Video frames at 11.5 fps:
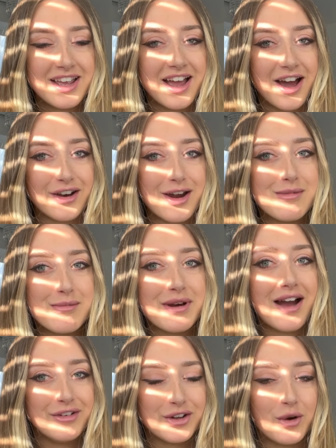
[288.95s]
And I remember
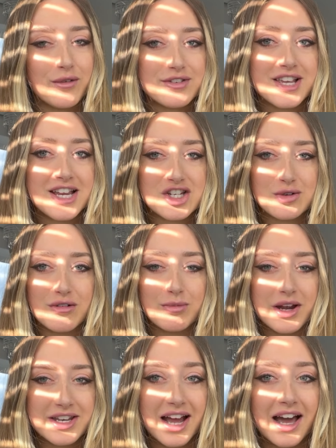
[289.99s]
having a conversation with my
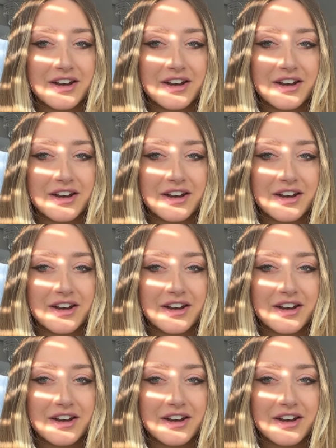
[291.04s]
dad,